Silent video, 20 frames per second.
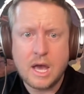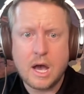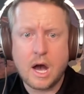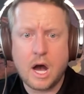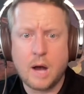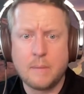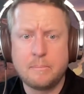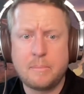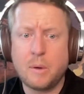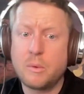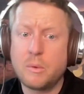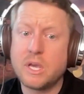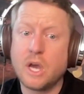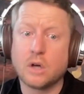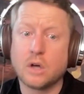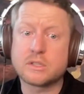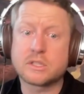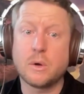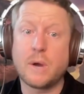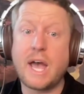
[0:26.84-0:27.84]
But we
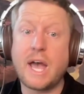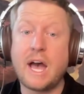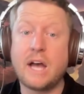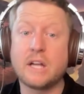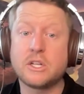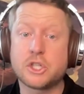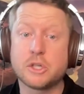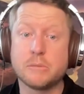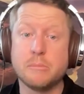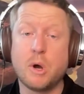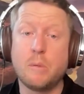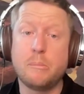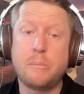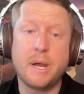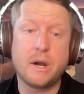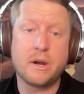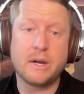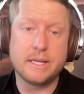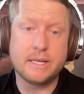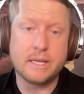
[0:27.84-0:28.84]
also had Shimon
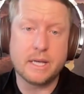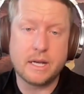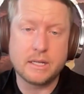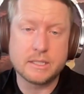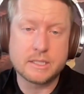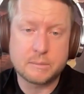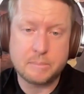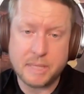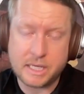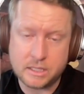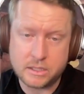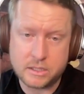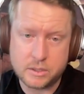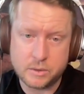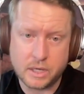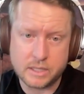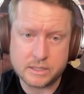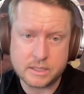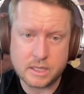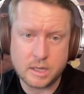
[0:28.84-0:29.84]
Perry speaking
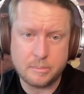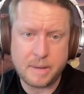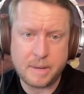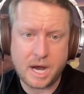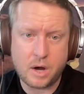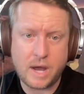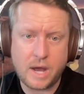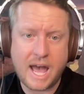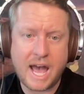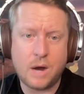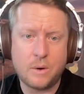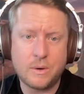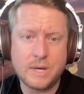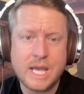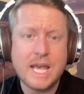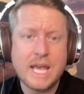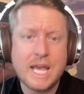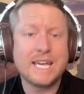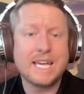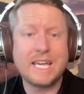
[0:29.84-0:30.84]
to us about how
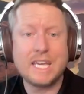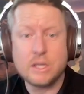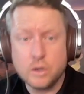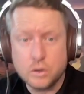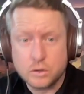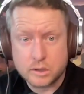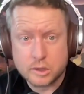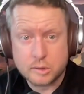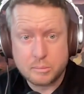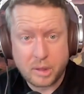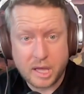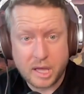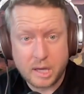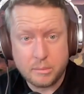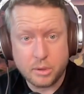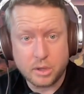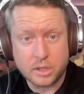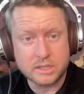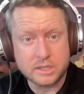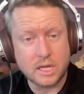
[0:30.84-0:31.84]
he uses
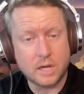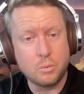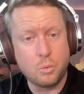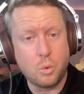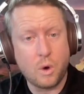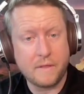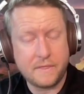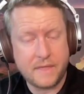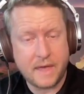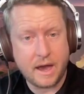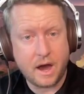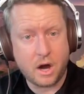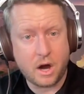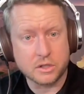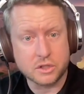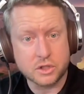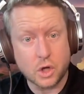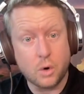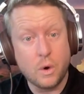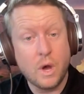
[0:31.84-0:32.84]
playbooks and what they
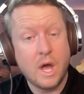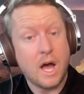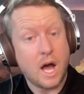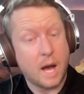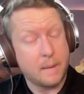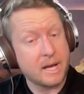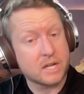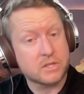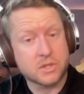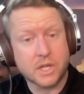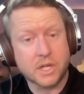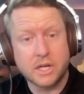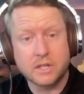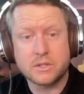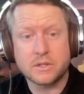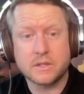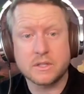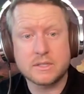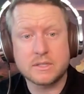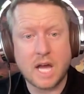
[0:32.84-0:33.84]
are. So I'm actually going to
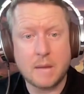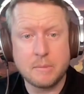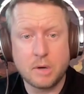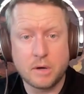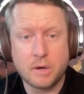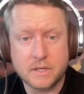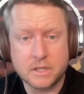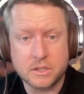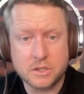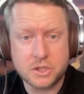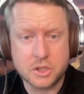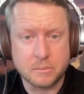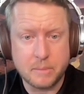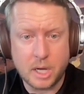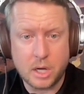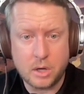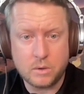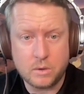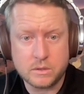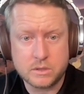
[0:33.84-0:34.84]
turn the time over to
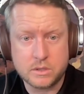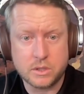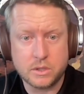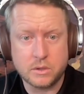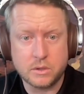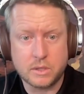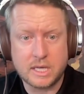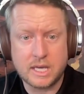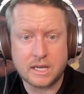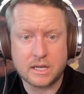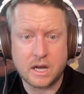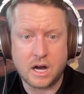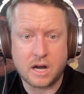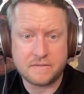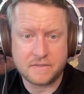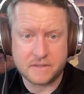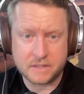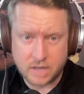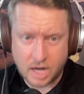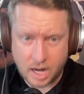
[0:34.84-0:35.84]
Shimon to kick
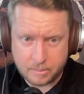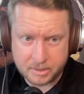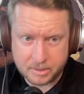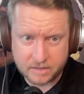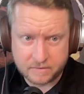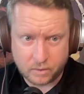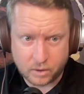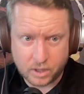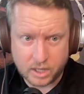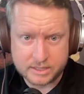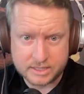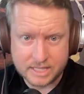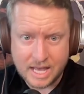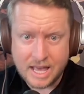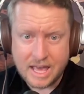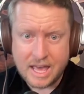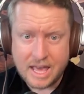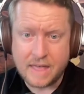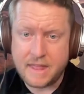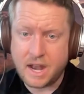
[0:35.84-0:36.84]
off the topic for us.
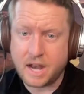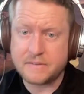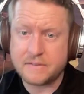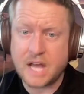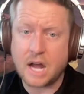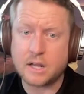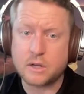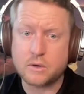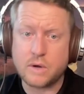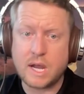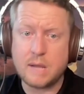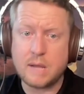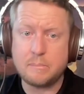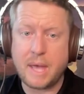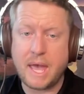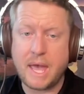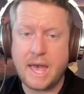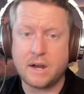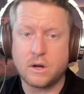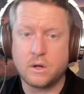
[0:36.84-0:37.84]
And then I've got a great
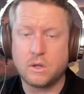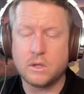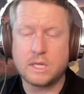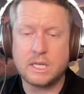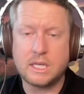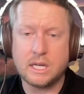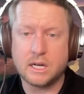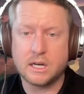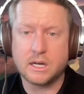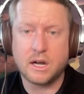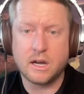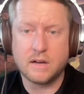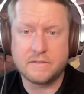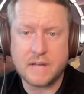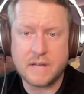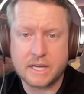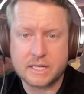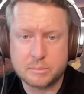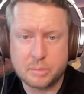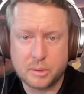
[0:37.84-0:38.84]
panel here of
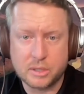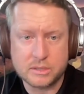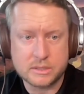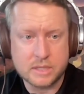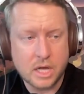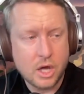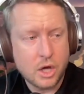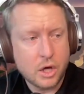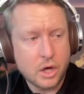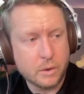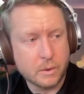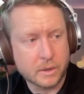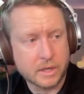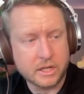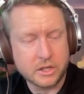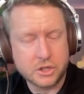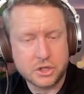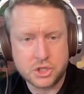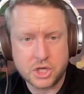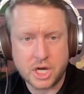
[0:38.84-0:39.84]
experts who are
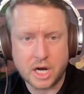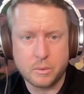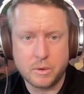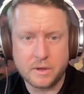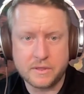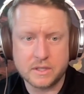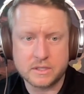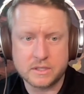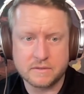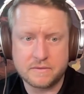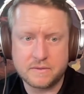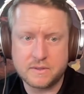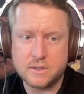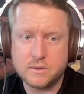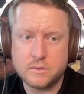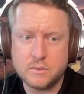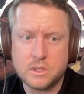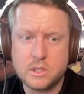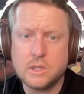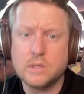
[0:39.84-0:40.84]
going to share with us a
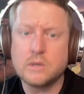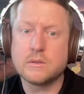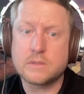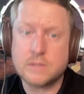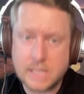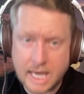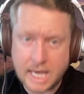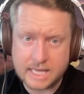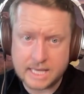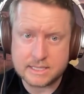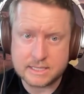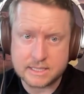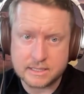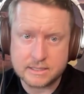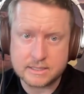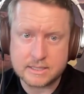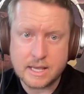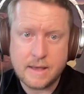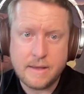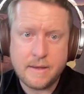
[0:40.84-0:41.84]
few use
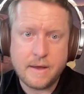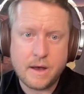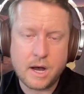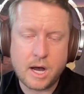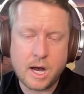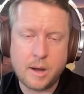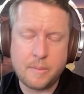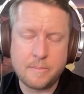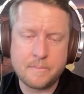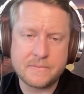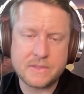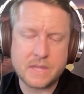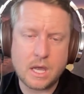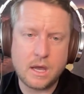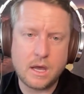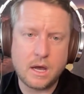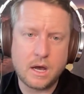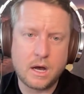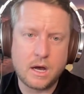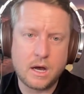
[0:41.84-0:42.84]
cases
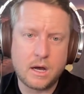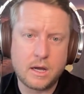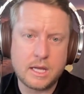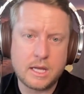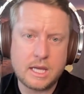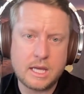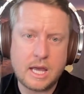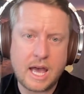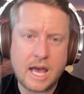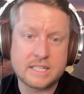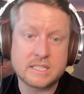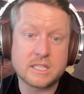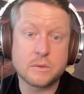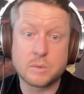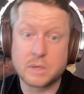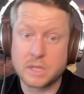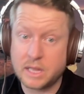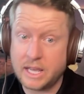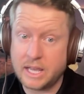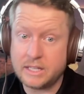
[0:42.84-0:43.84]
as it
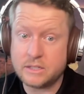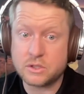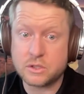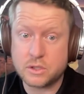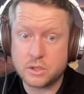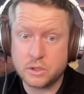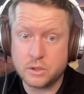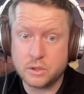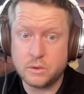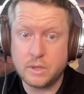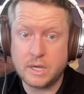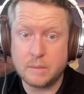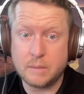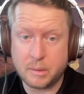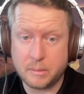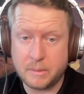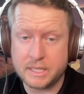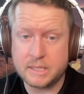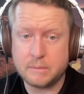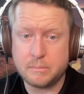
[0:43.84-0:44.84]
relates to
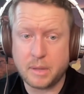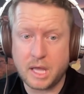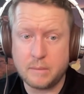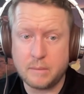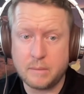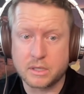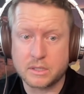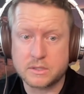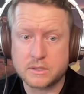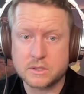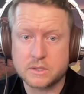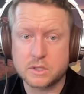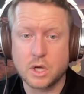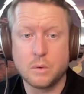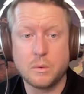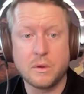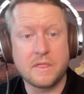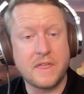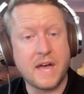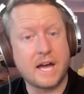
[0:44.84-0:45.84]
implementing playbooks. So
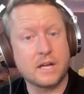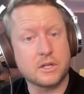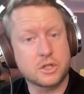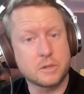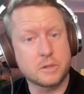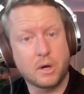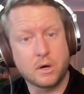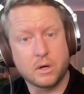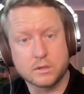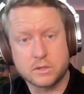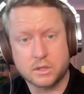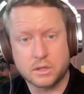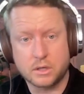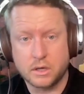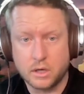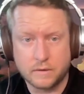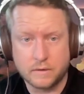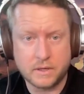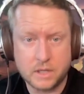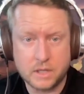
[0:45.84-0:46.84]
with that, Shimon, I'll turn
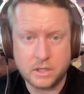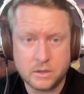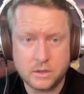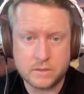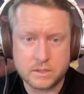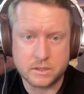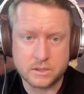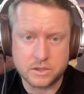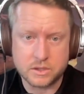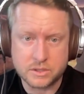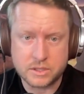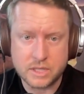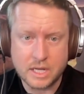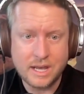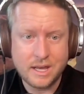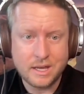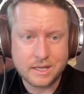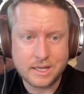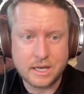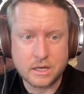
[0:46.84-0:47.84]
it over to you to just
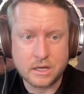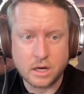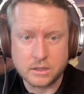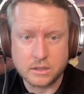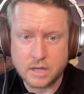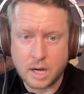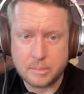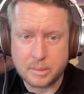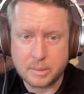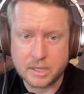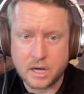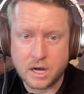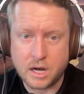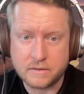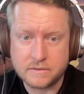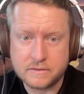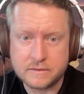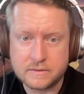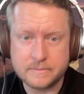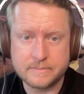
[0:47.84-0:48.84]
kick our topic
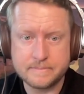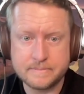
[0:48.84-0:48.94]
off.